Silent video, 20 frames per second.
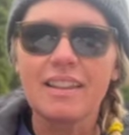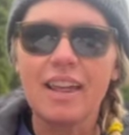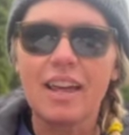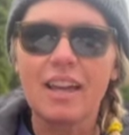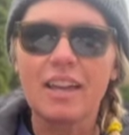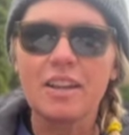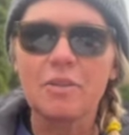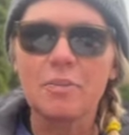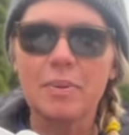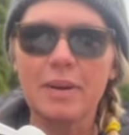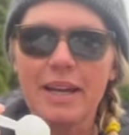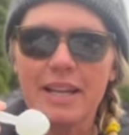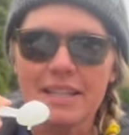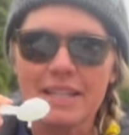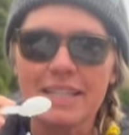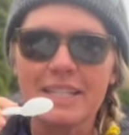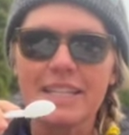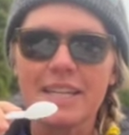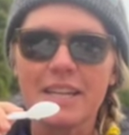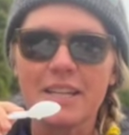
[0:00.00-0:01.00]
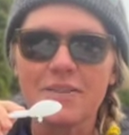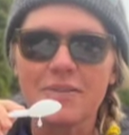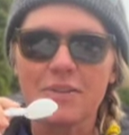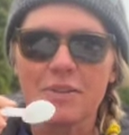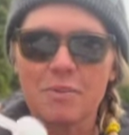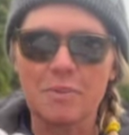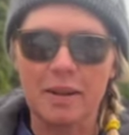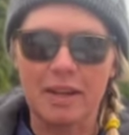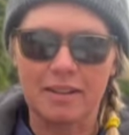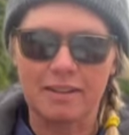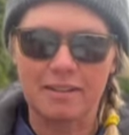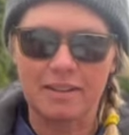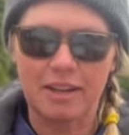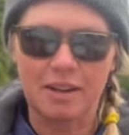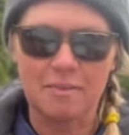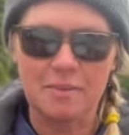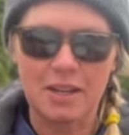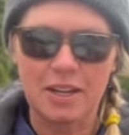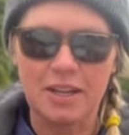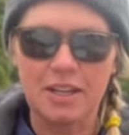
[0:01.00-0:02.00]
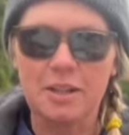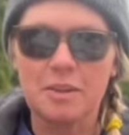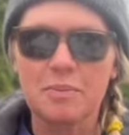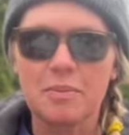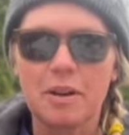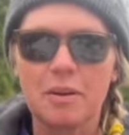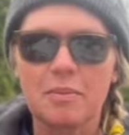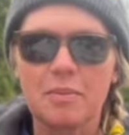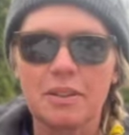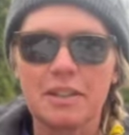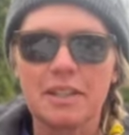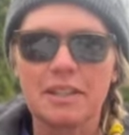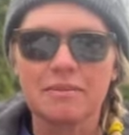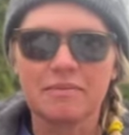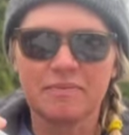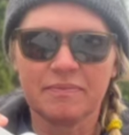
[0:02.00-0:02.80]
It'll pass the test for the mountain. I'm not going to probably,